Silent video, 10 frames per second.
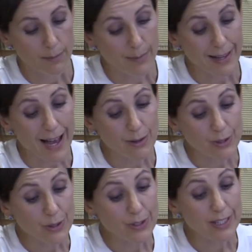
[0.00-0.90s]
But
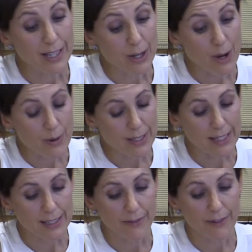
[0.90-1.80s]
households in the lowest
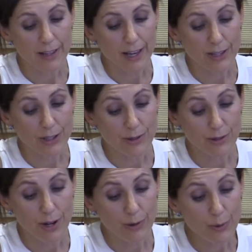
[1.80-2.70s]

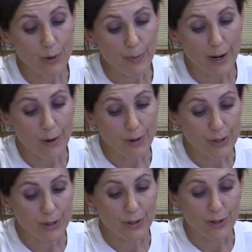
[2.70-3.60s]
classification group are
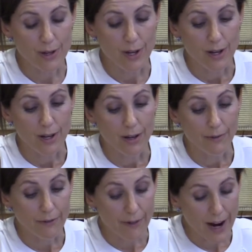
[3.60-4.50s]
also
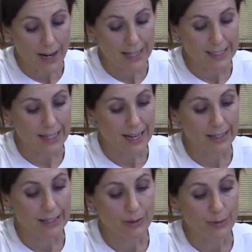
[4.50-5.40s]
far less
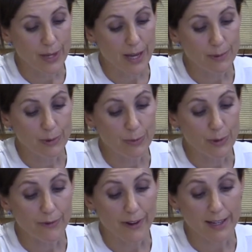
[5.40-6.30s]
likely to be able to
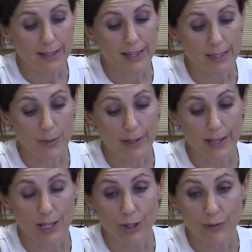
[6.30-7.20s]
provide an
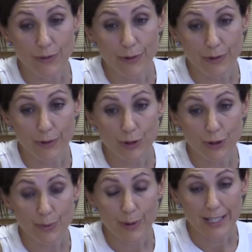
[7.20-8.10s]
expectation for
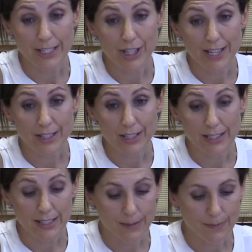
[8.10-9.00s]
future price
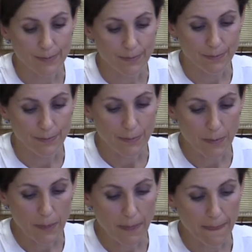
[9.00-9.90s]
changes,
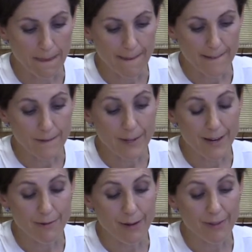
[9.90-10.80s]
with
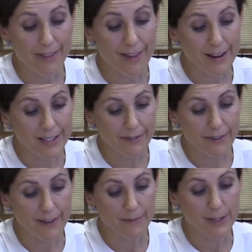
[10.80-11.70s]
around
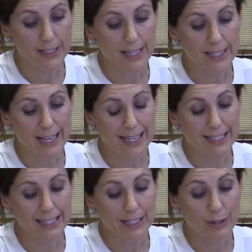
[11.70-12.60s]
35%
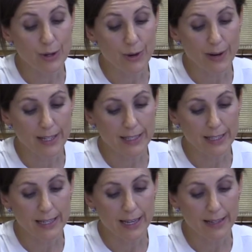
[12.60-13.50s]
answering no
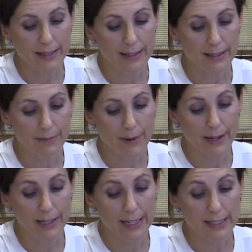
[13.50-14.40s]
idea in the
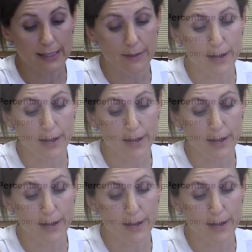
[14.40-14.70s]
Barclays